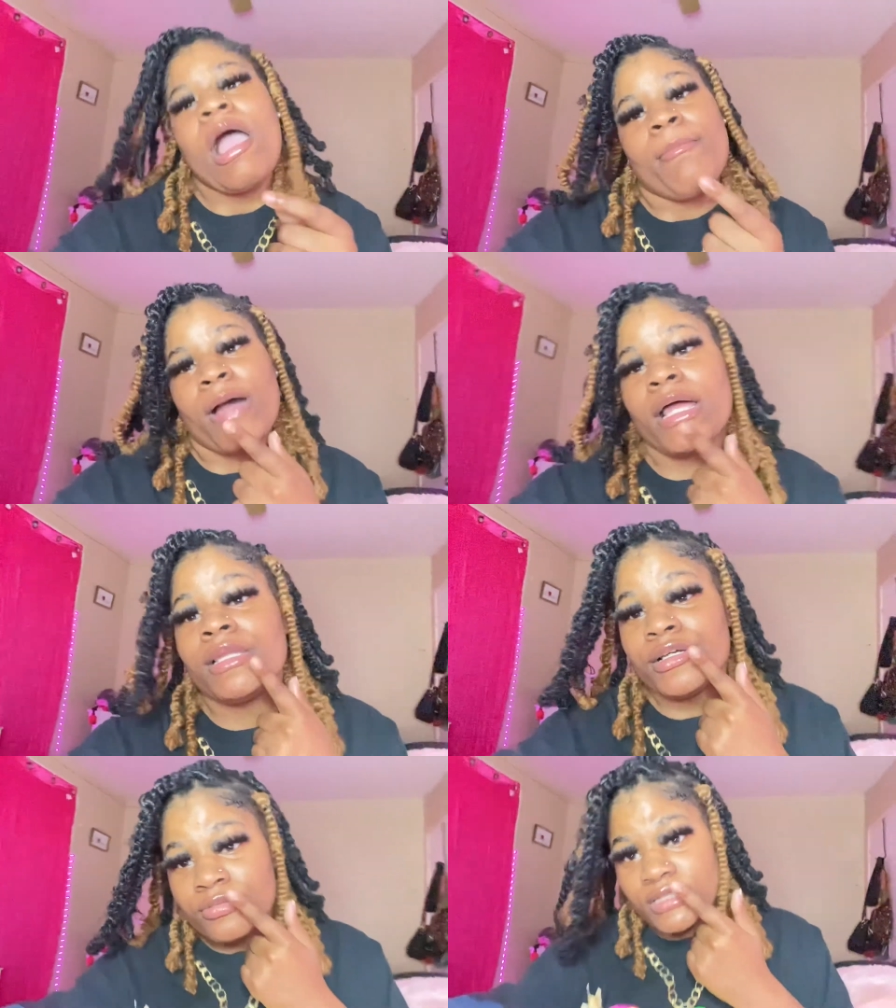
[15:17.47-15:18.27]
my
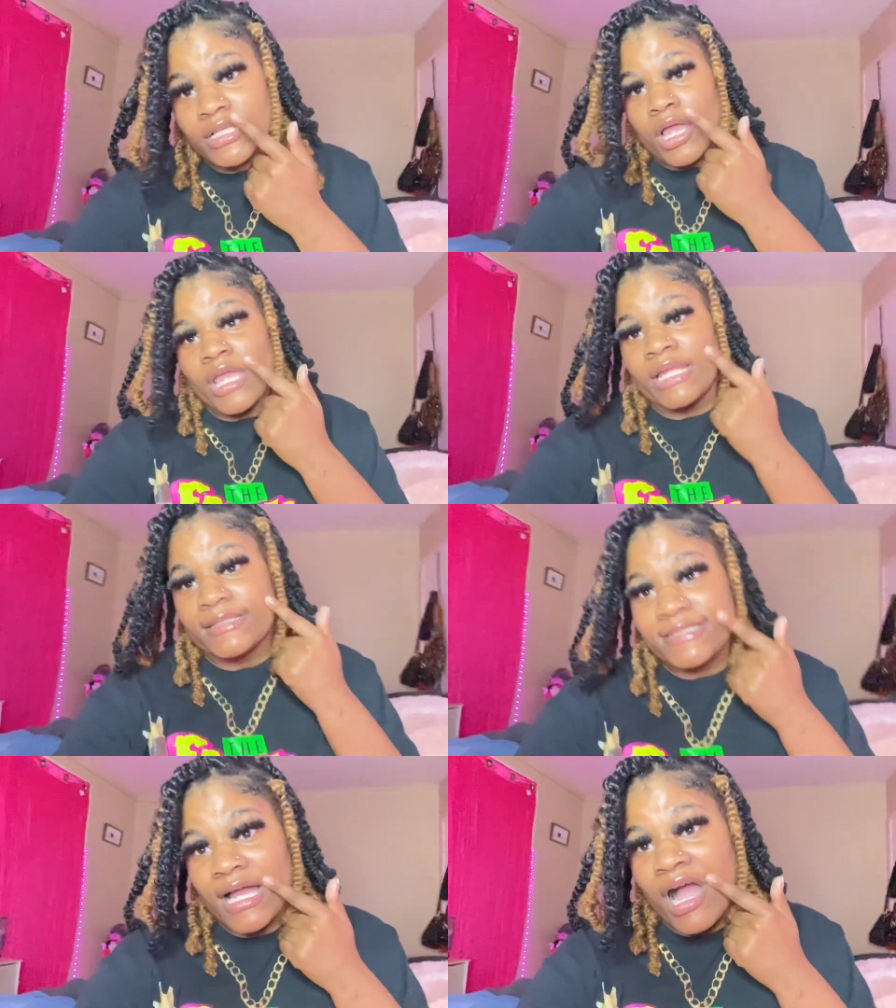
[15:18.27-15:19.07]
lips at the
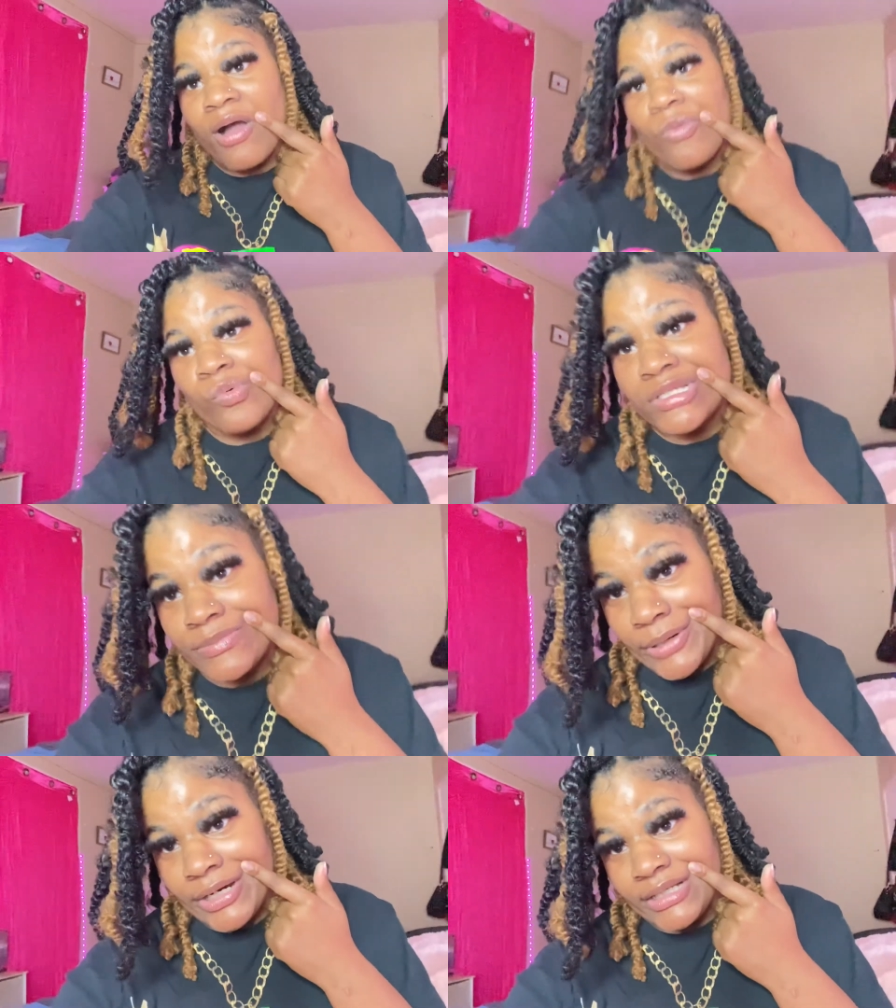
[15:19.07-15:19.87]
top was
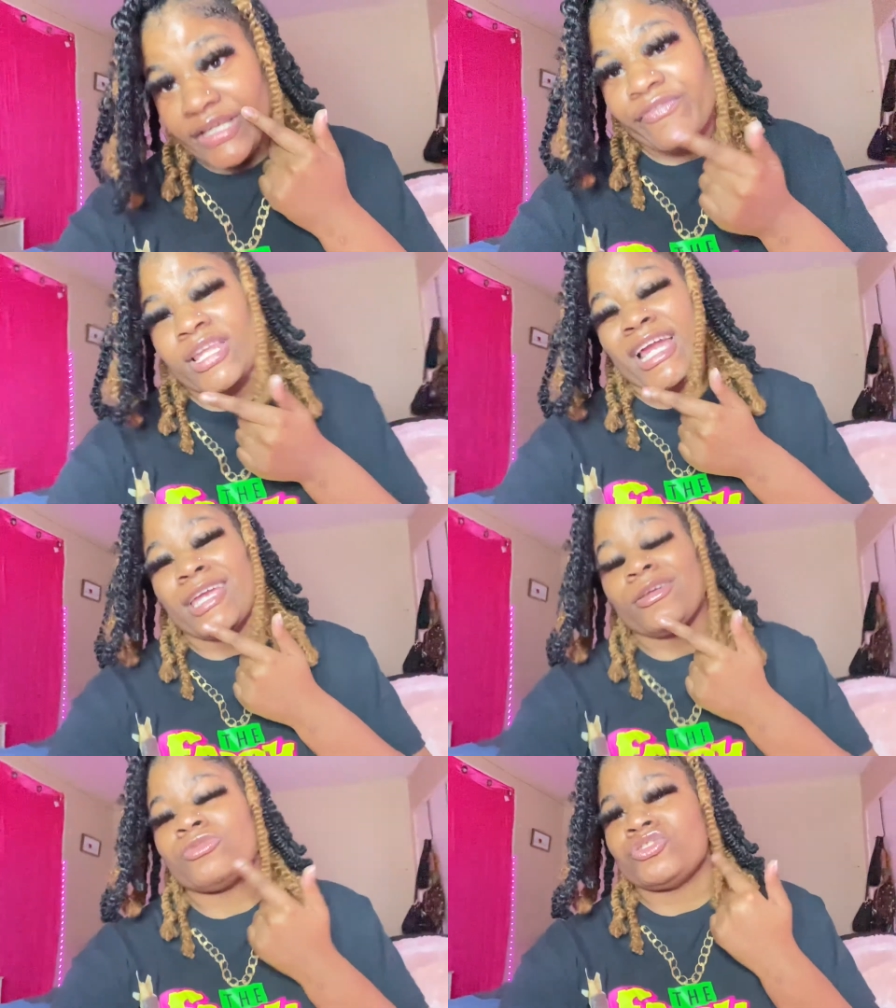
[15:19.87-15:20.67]
burning it felt like
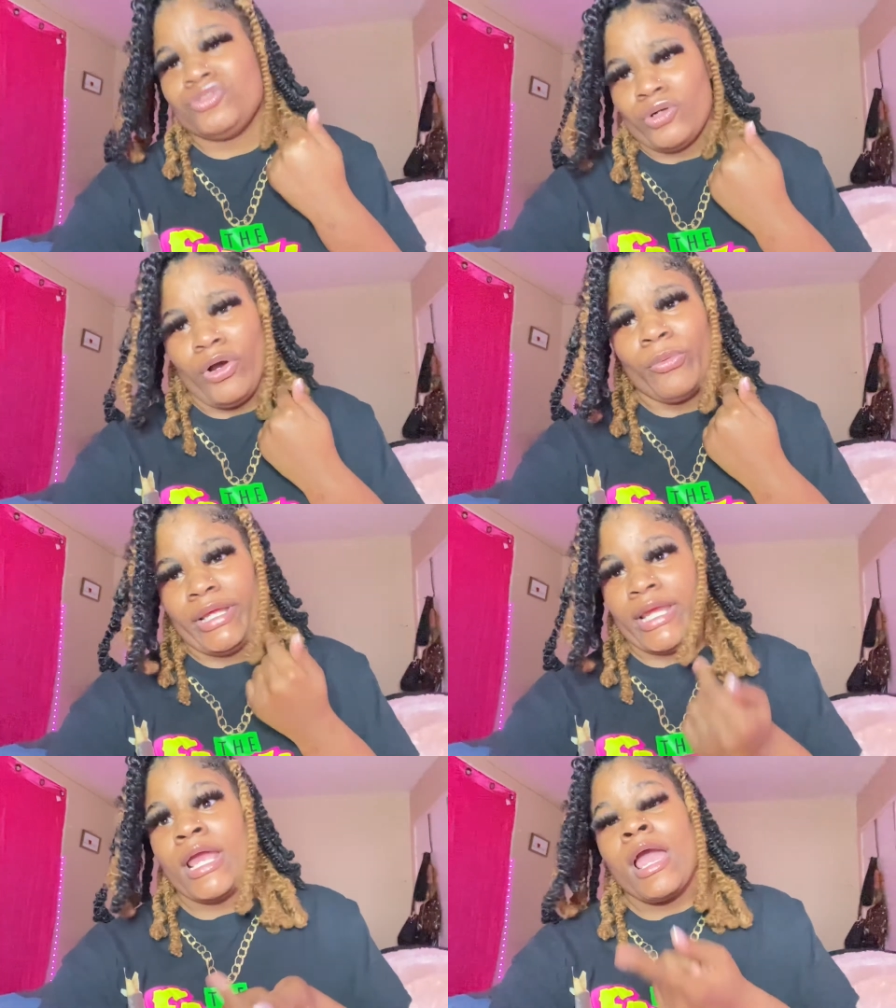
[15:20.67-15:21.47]
it was
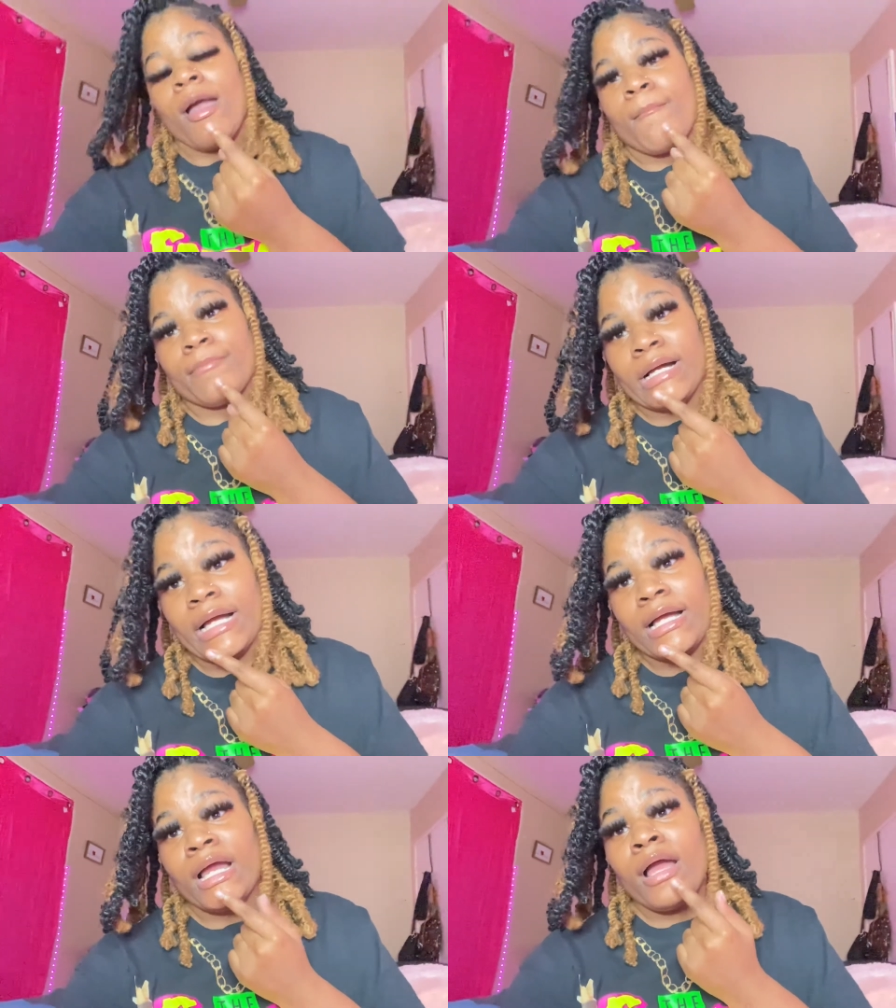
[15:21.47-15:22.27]
growing
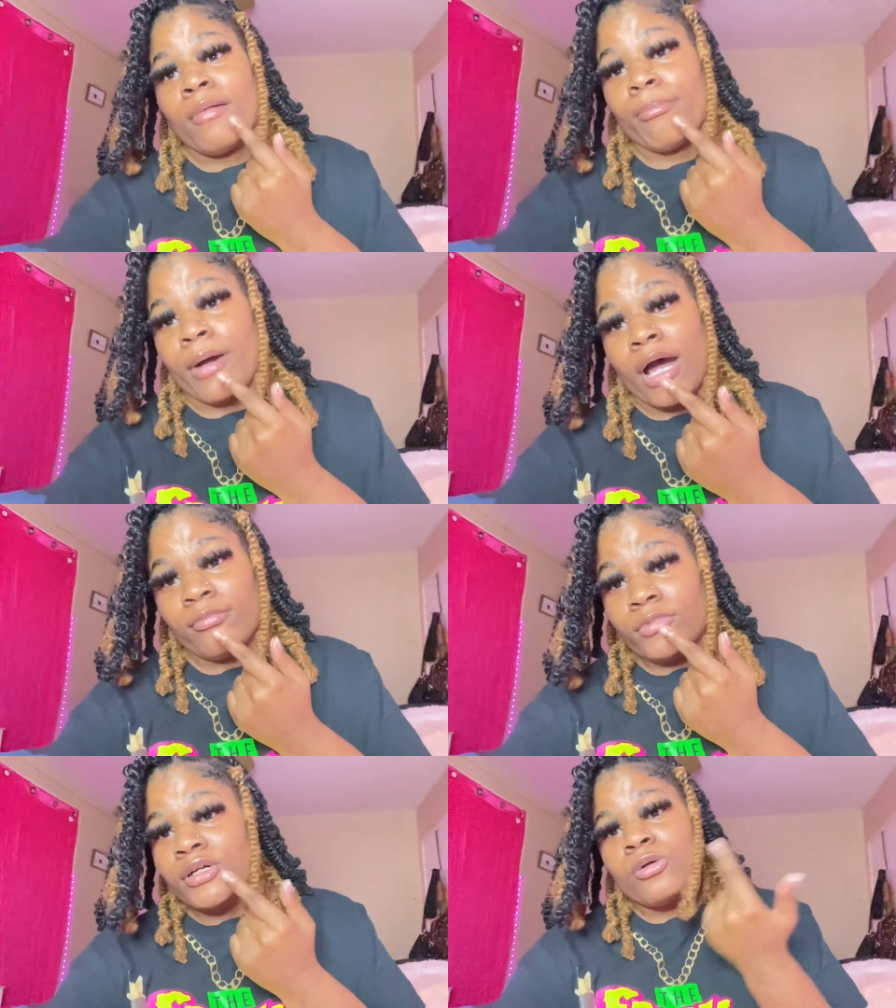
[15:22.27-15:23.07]
my
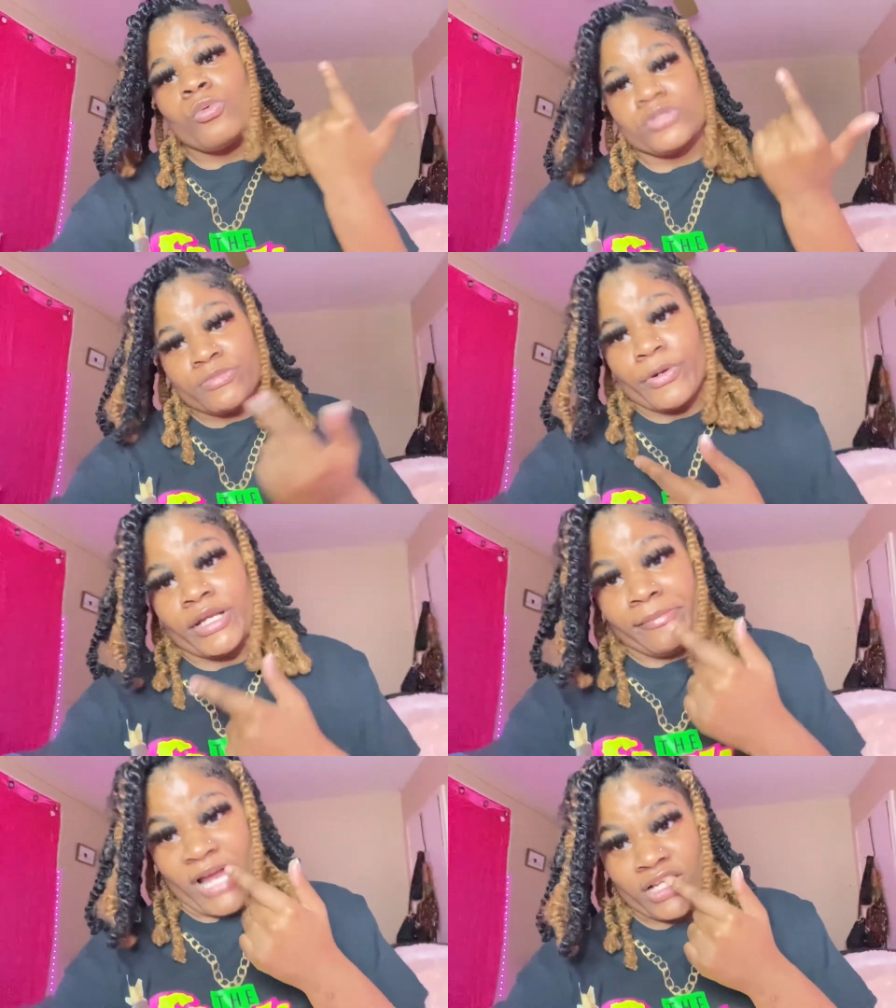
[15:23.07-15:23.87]
bottom lip was
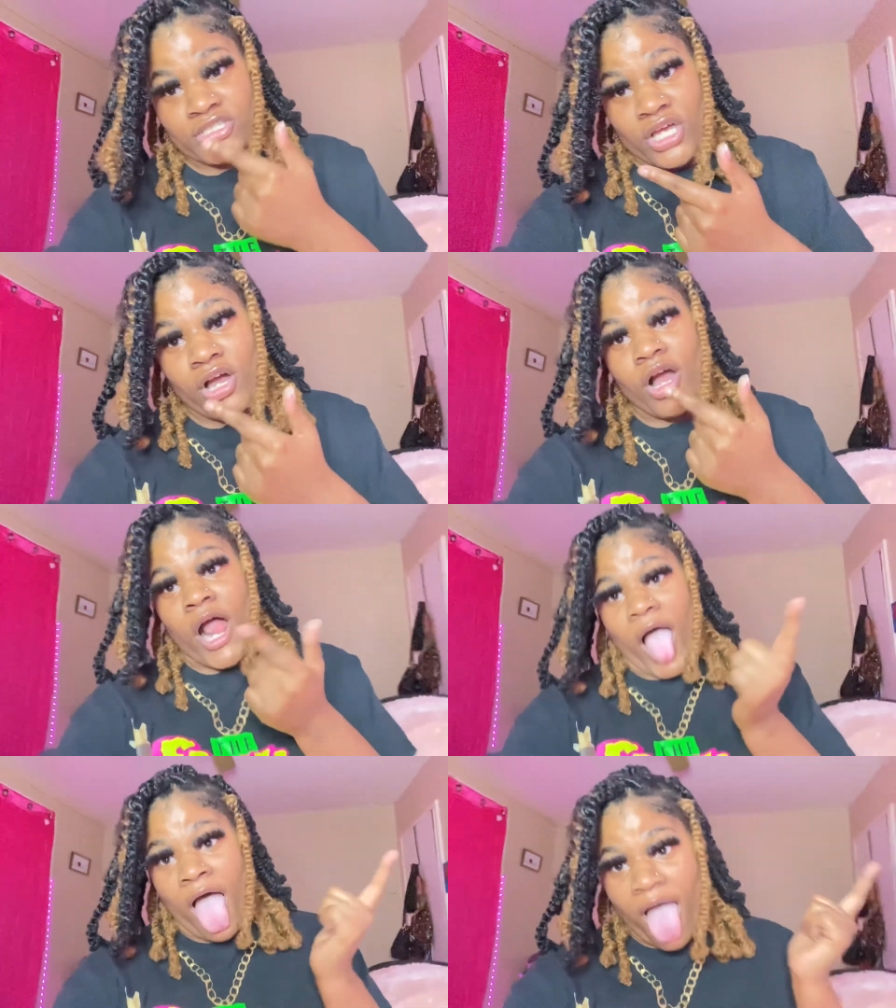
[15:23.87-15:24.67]
burning my tongue